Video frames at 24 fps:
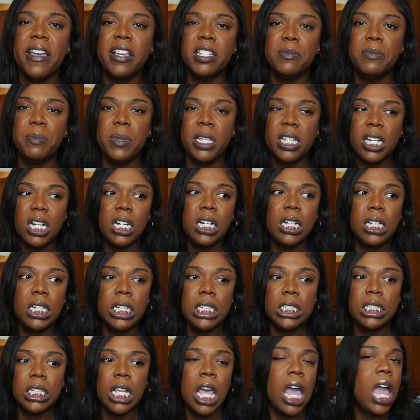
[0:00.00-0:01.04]
It's
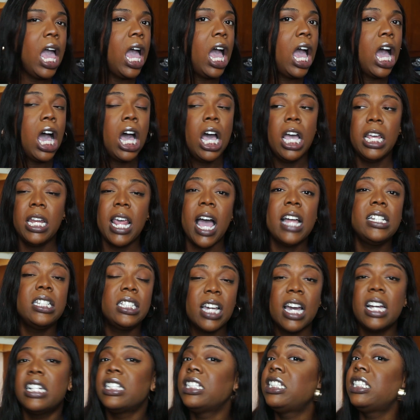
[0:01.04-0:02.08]
because, honey, I just
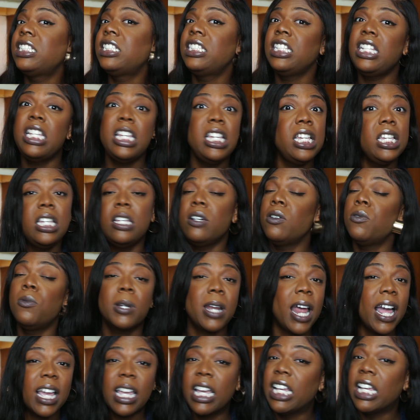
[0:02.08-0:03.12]
gotta see what
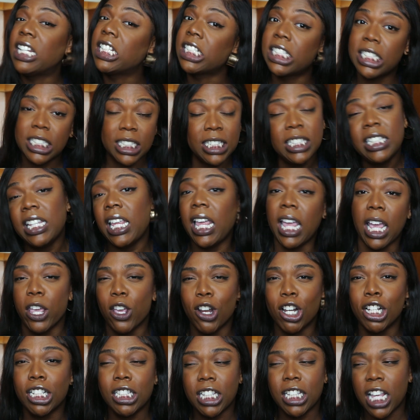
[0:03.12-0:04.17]
I can see.
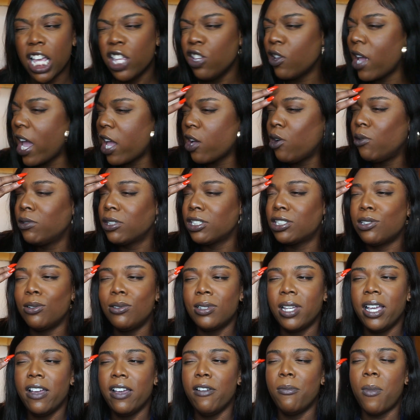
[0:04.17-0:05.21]
You know what I'm saying? You can't go in the store
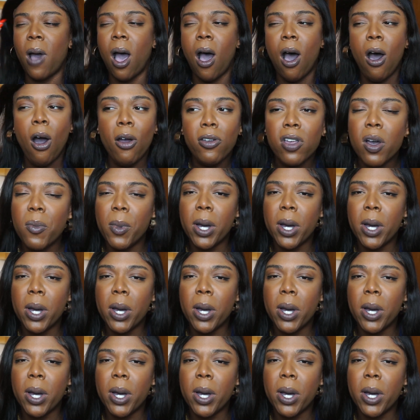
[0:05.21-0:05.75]
and give them all your